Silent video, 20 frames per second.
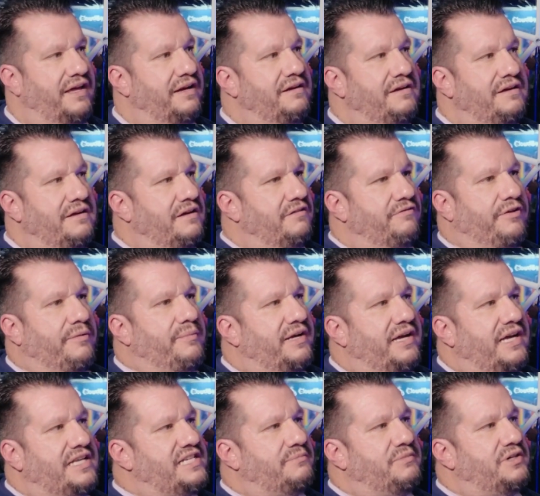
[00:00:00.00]
that. From a
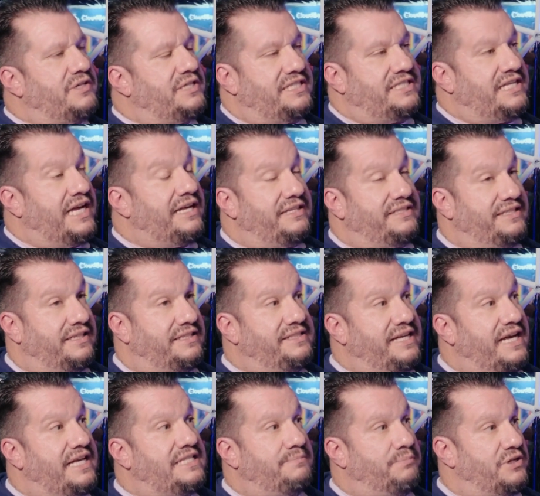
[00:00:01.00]
customer
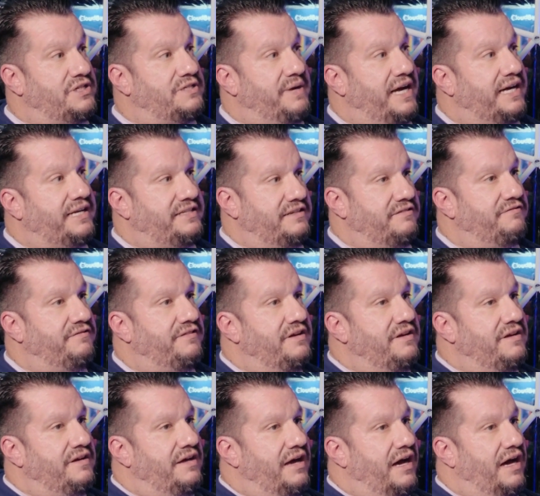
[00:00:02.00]
success perspective,
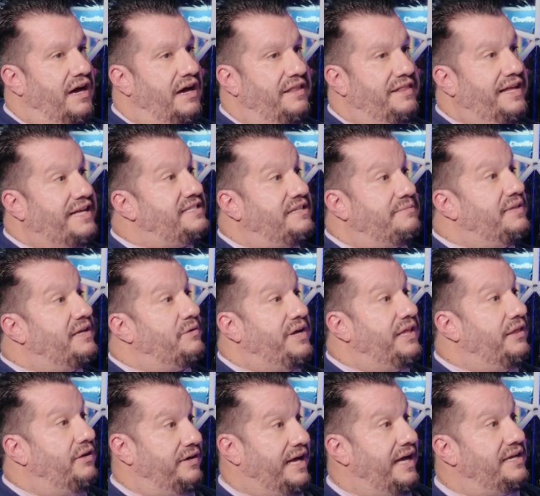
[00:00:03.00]
that's something
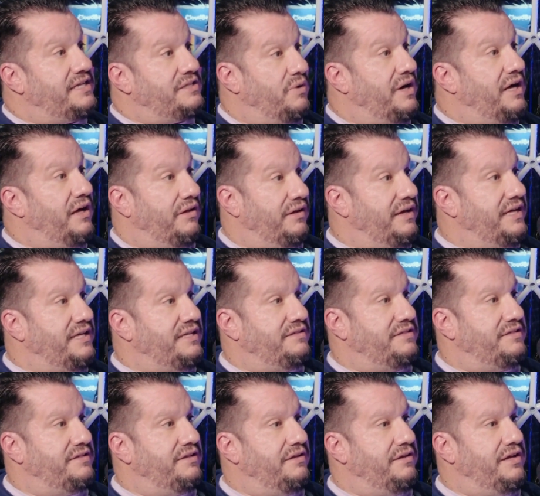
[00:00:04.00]
we look at as well
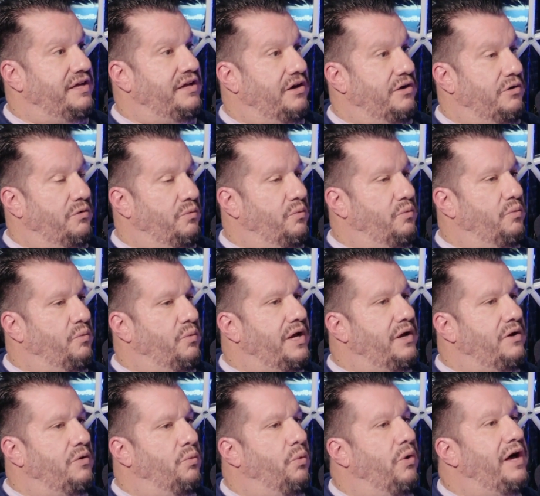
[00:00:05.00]
is,
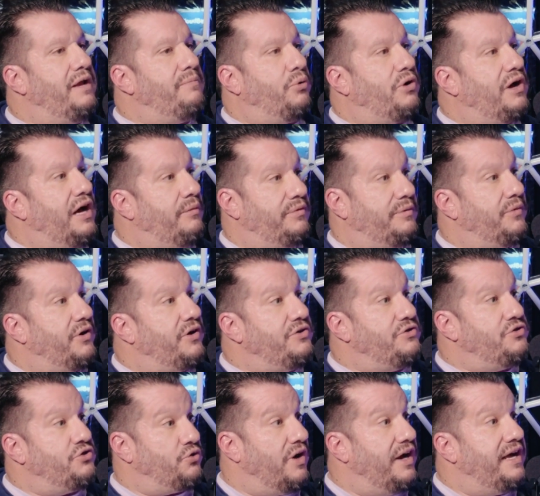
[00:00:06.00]
what problem are
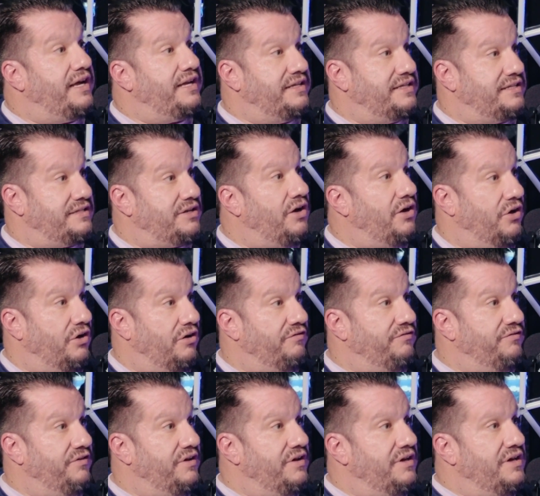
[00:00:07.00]
you trying to
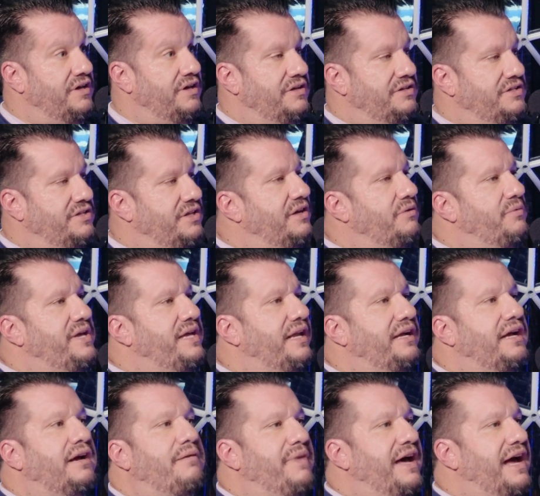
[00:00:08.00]
solve so that we
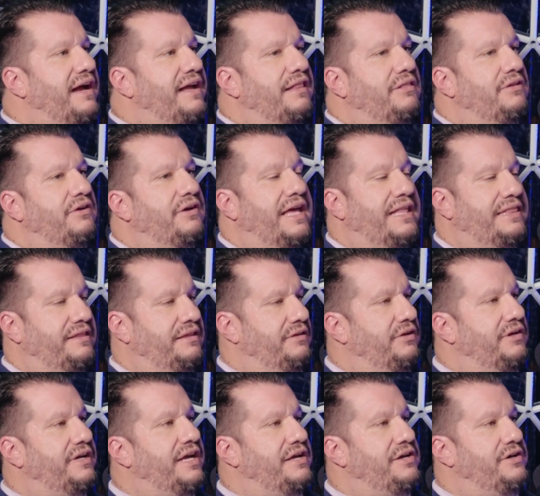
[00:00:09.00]
can come back and look
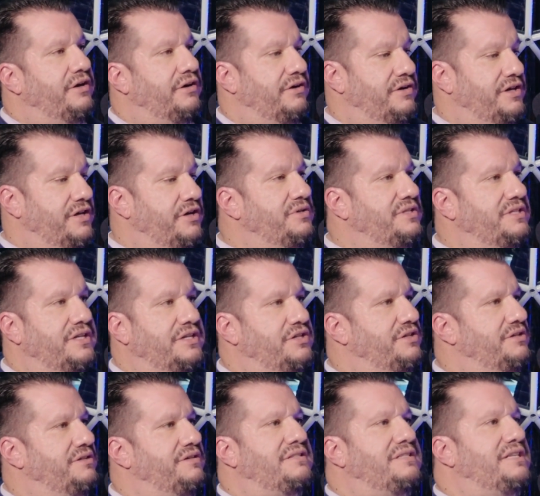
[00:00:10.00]
at your
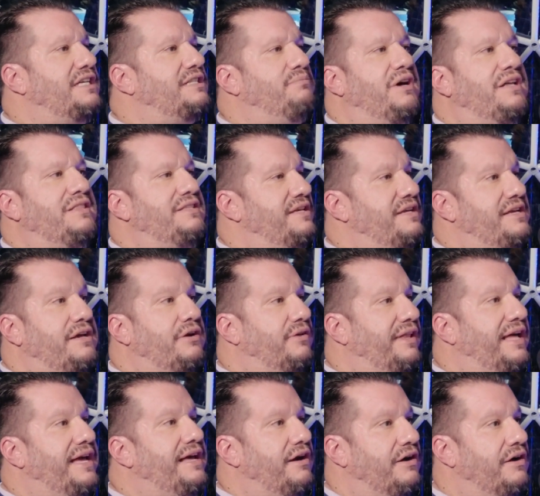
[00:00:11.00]
usage 6 months, a year
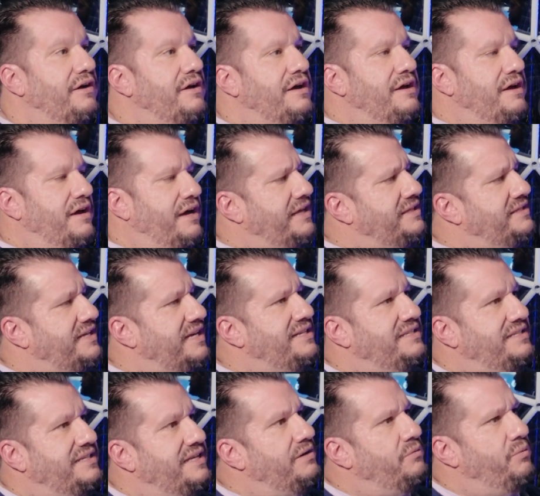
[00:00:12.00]
later and say,
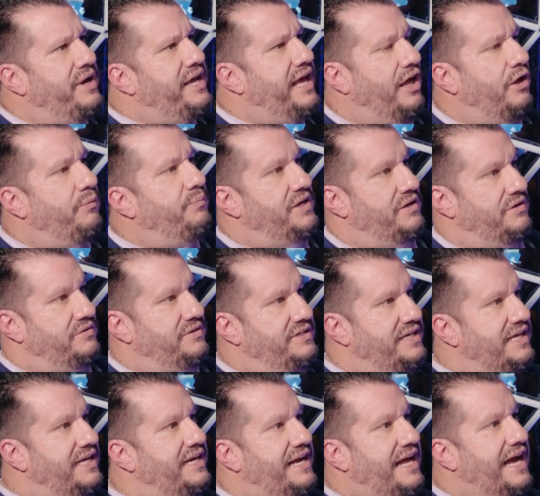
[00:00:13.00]
did we help you?
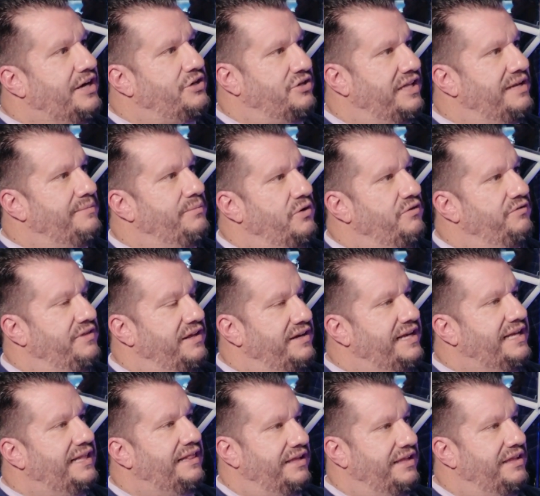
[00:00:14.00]
Did it actually move the
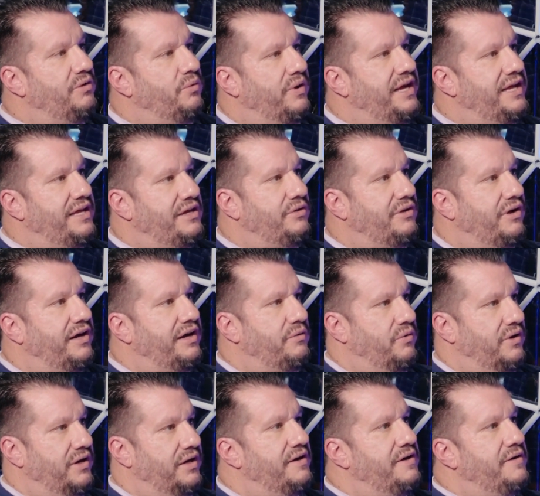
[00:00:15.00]
needle in the way you thought it
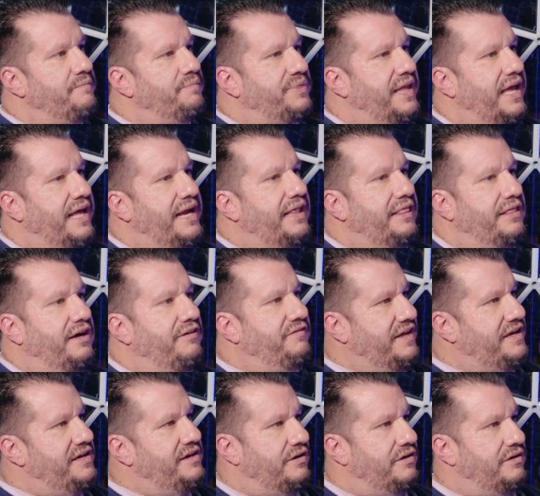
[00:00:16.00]
would? And I love
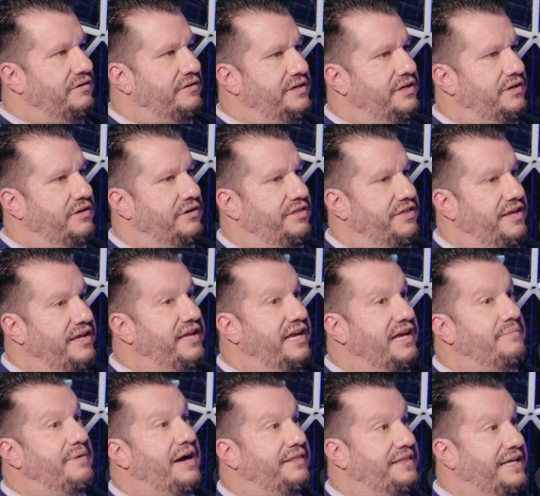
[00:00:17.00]
that you're thinking
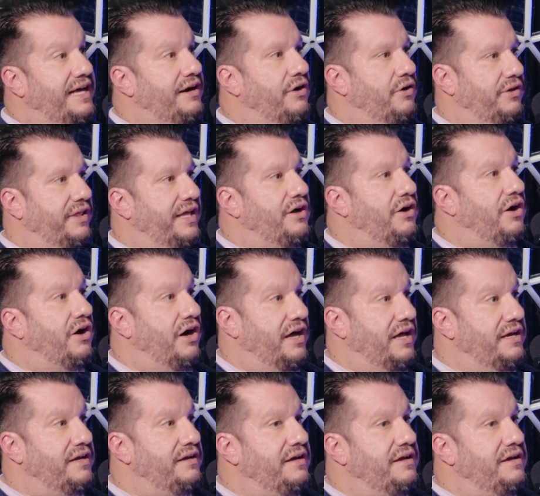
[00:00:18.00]
about that early
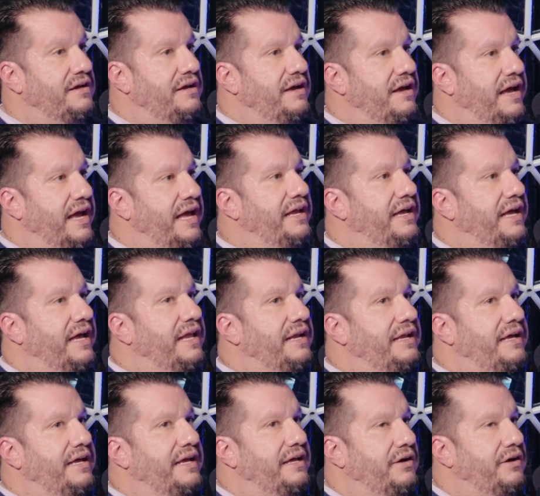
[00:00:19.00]
on in
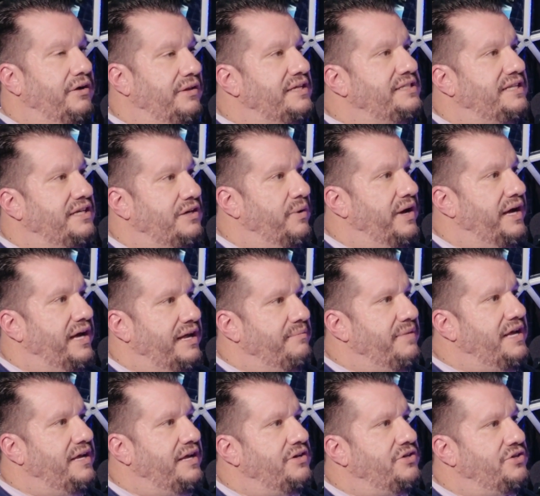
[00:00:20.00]
a holistic way and
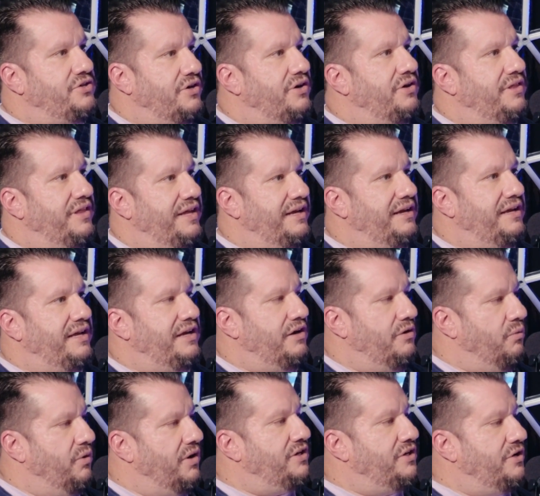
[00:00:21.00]
making sure that,
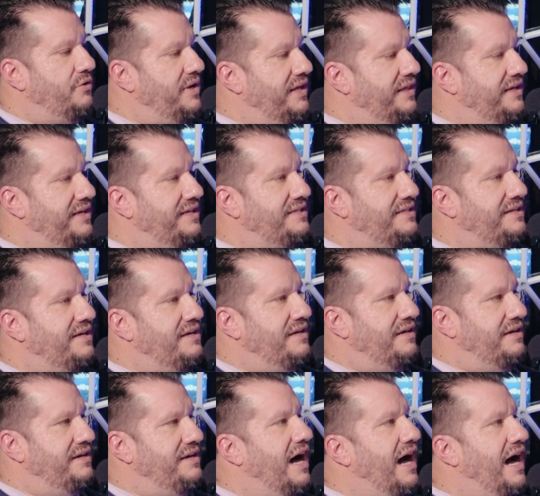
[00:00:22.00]
we're doing this
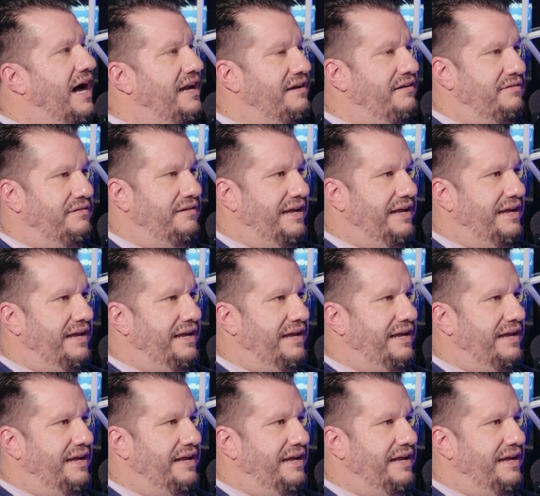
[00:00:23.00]
not